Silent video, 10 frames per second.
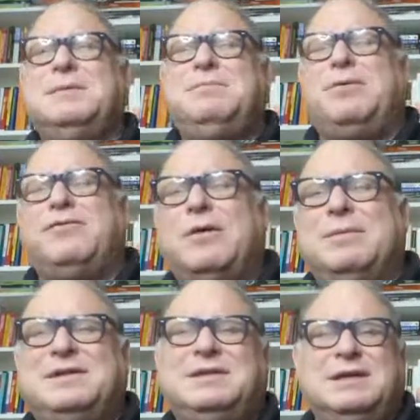
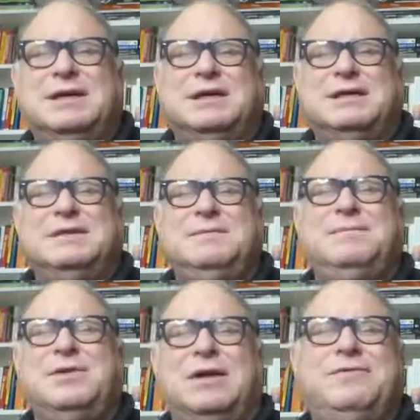performance
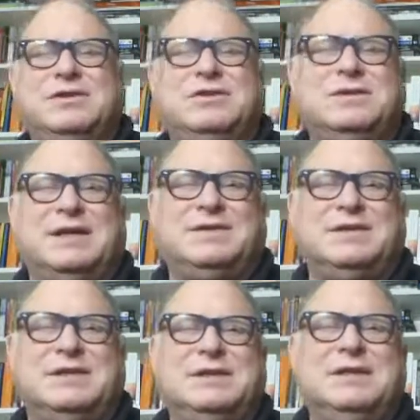non-functional
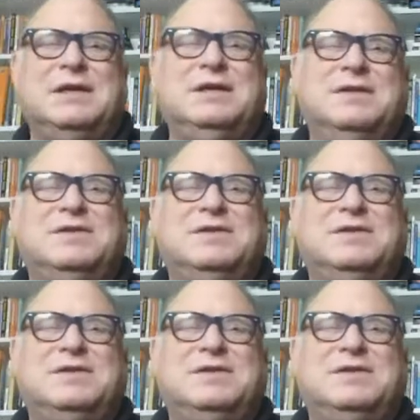testing. The